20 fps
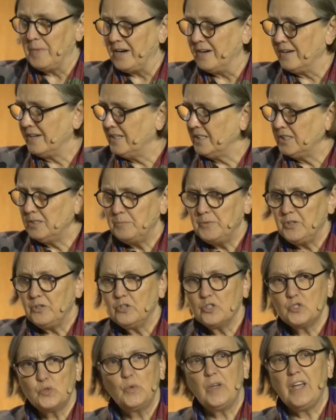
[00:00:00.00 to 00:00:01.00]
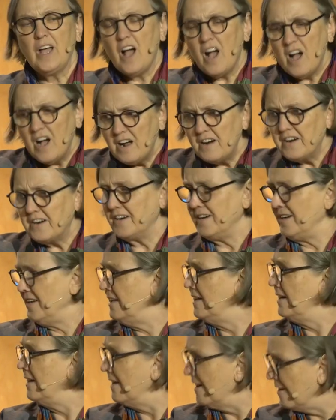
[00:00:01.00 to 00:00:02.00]
market because we are
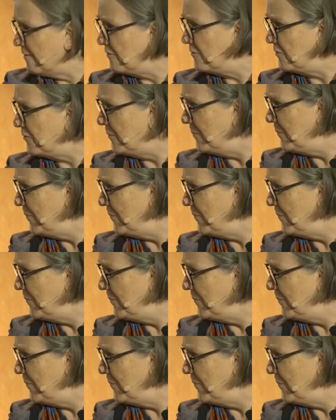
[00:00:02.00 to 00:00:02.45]
in love